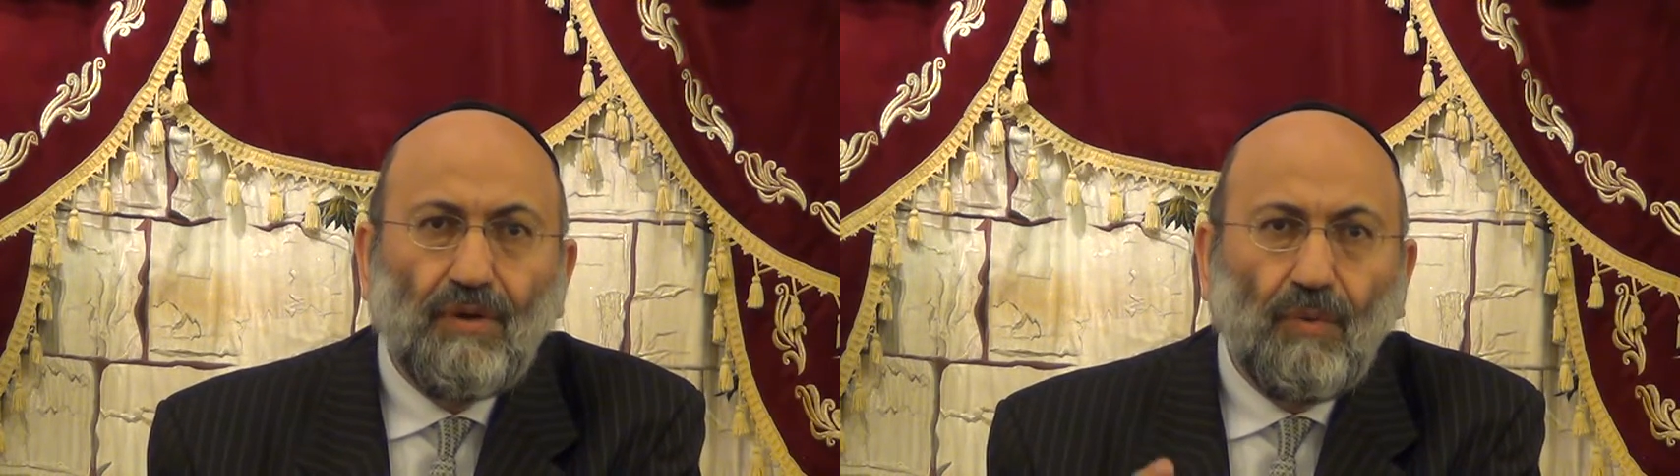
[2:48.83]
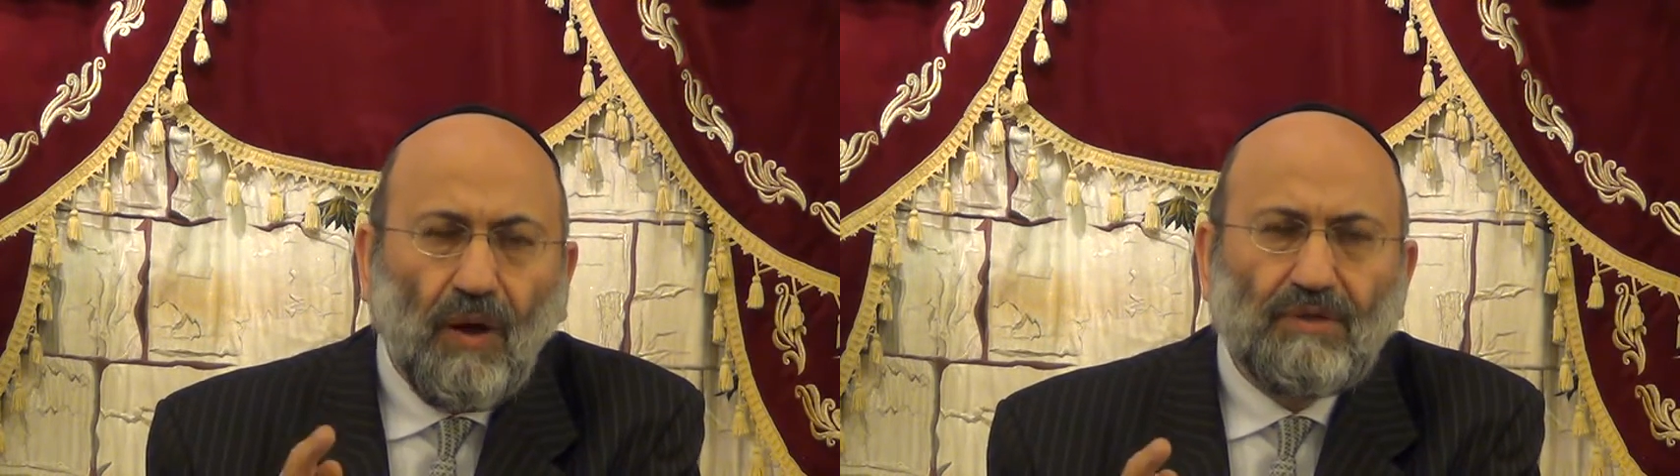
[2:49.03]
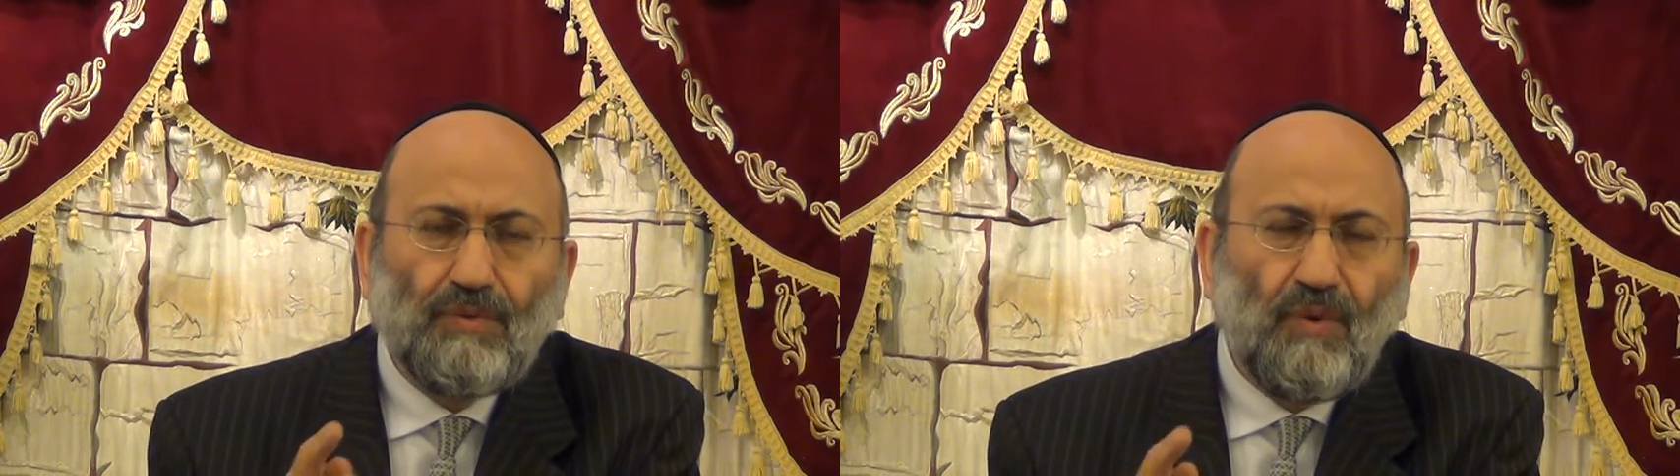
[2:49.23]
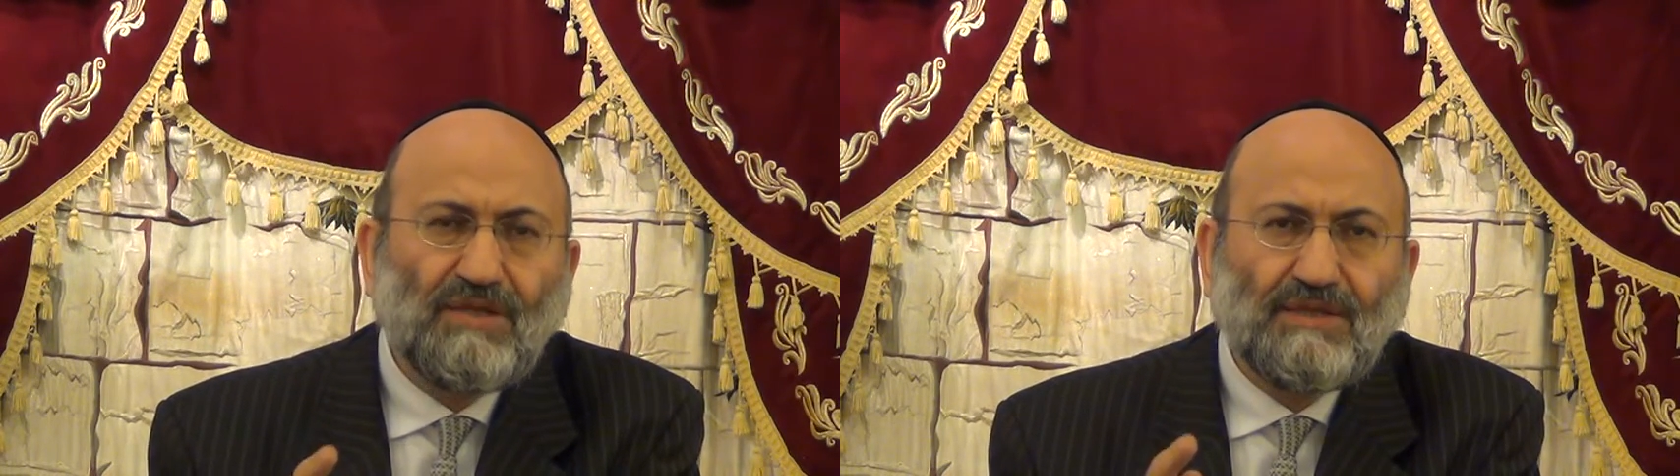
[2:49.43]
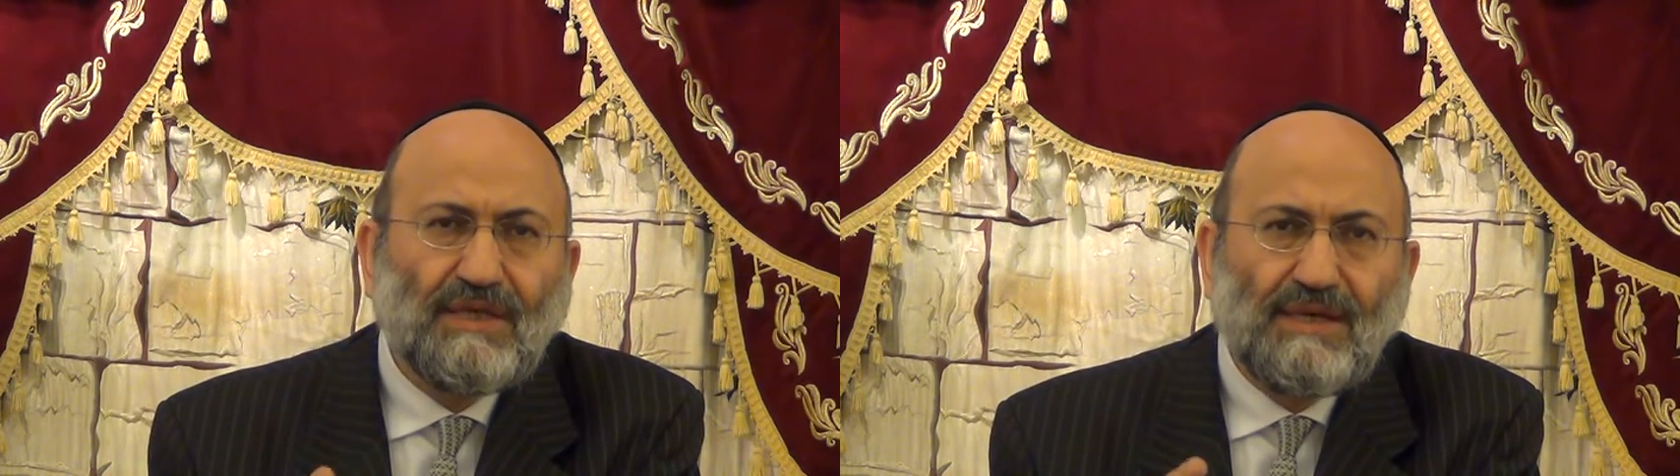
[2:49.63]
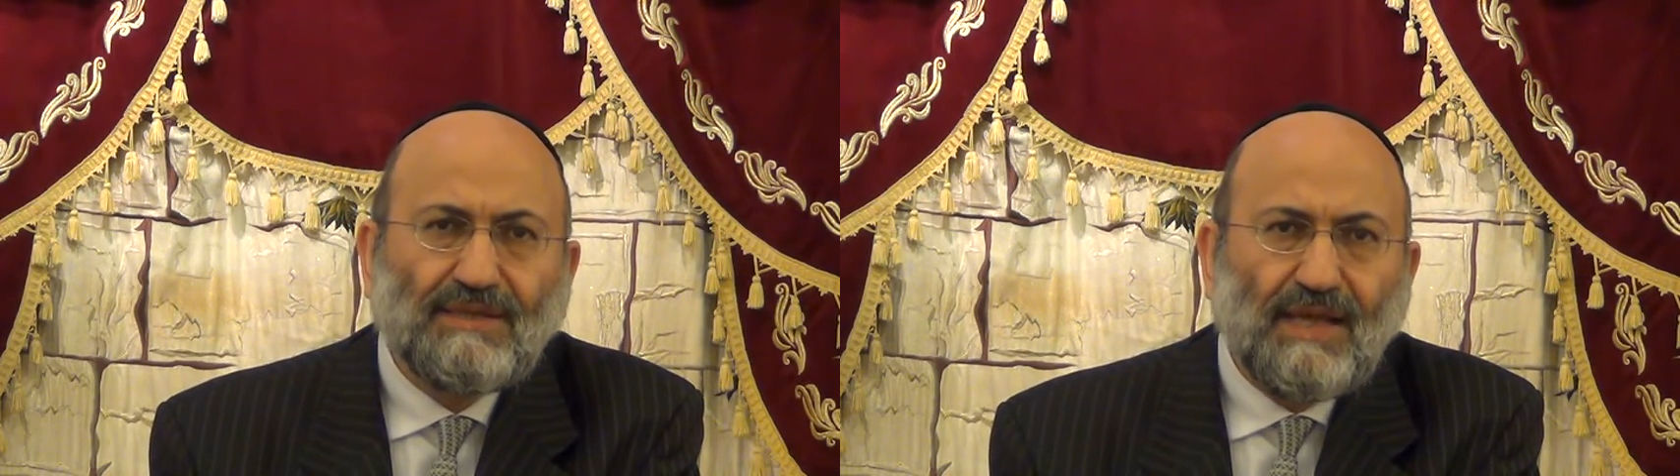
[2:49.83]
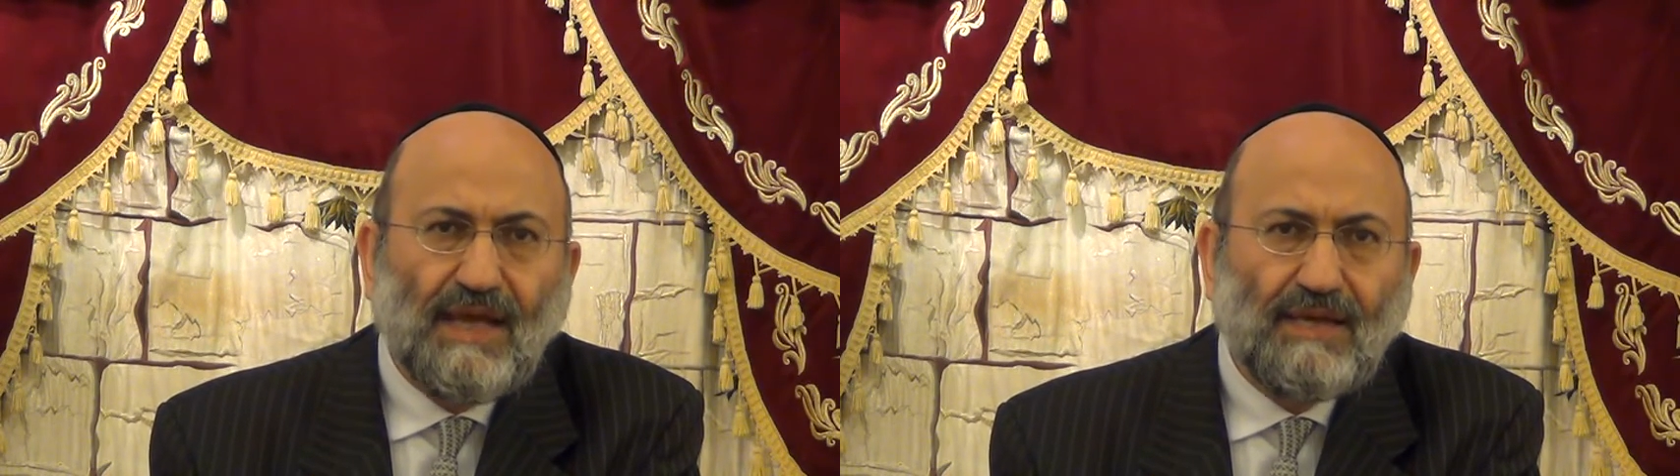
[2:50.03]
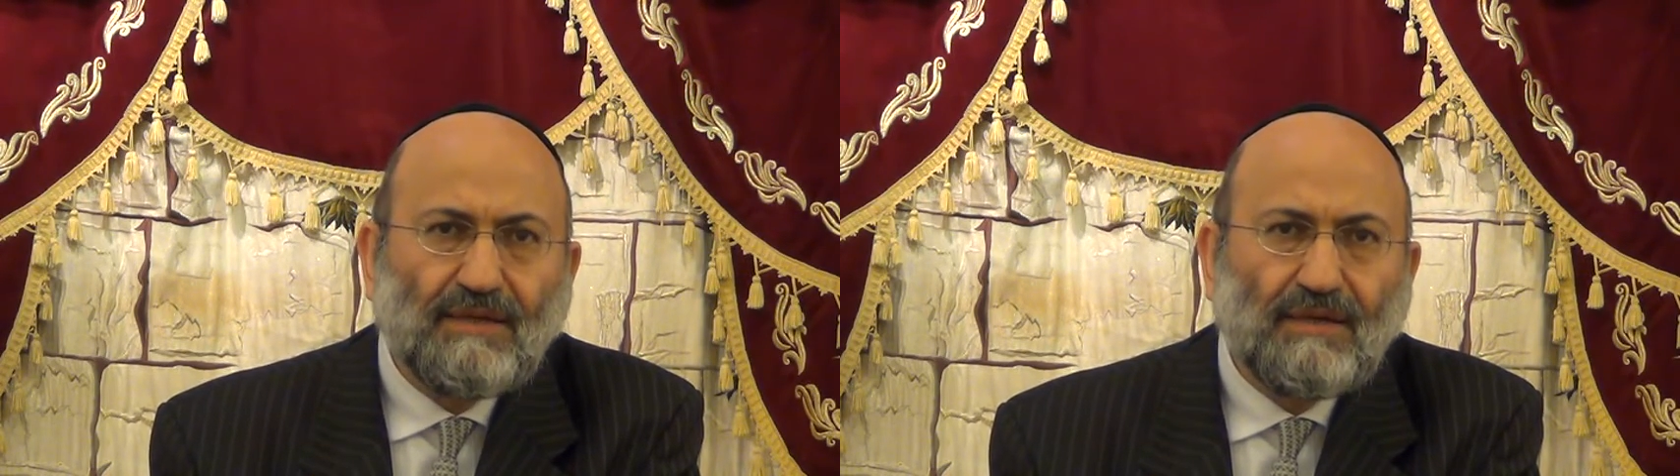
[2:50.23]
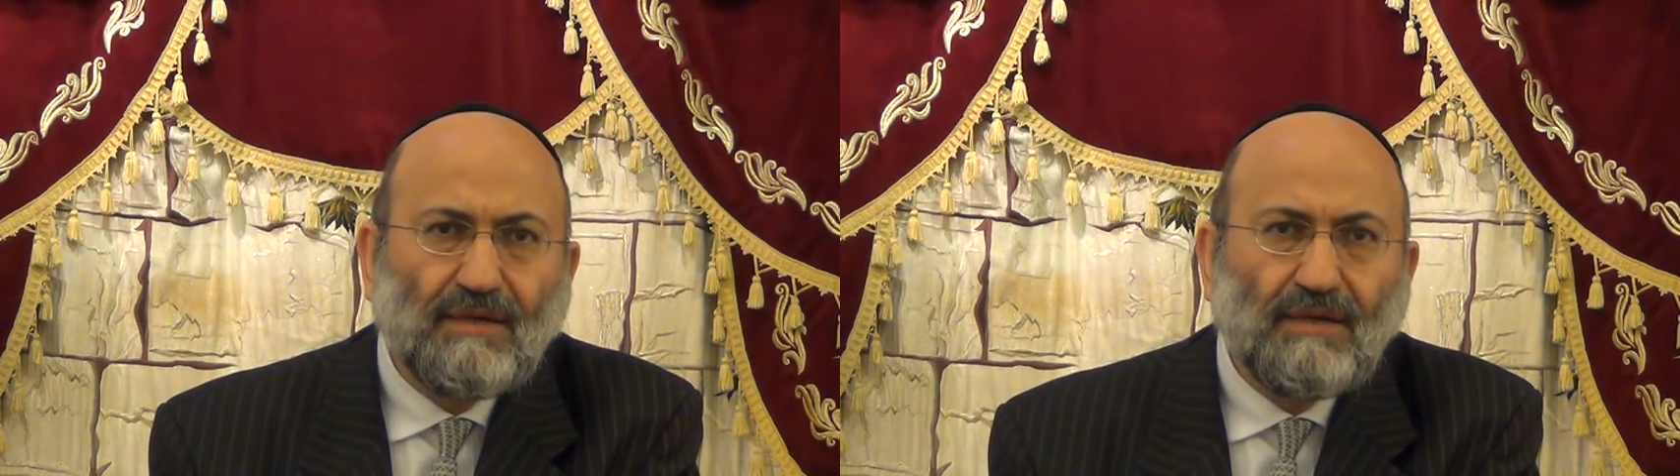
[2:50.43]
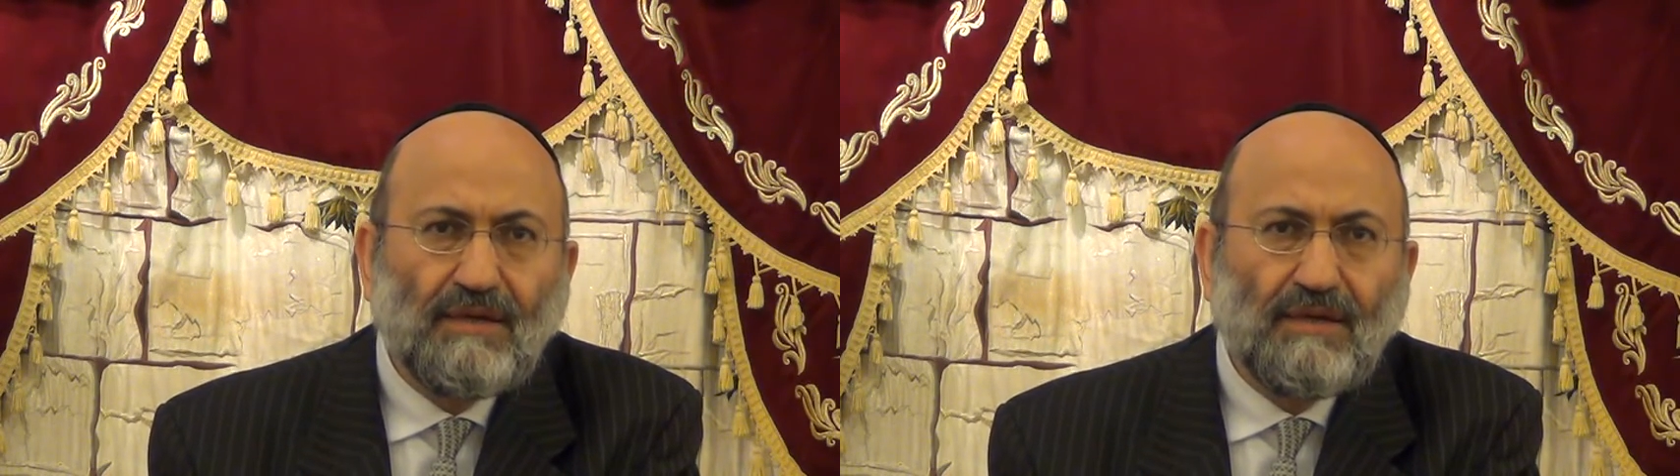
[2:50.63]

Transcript: What was the reason?